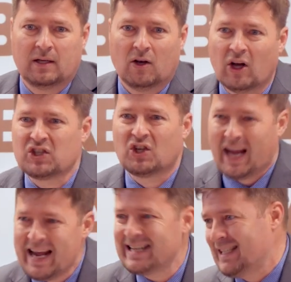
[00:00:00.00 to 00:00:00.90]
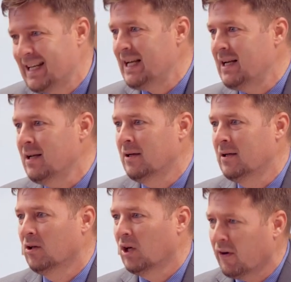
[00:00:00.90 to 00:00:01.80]
unless you're 18.
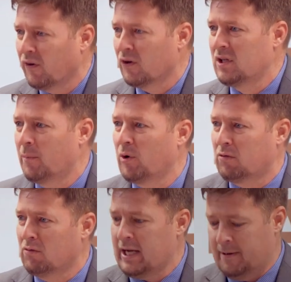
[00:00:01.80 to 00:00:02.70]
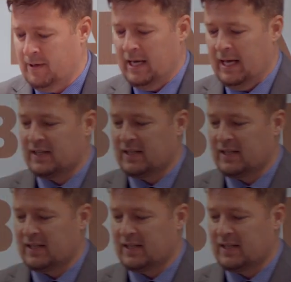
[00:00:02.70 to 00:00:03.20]
Look at verse number 3. It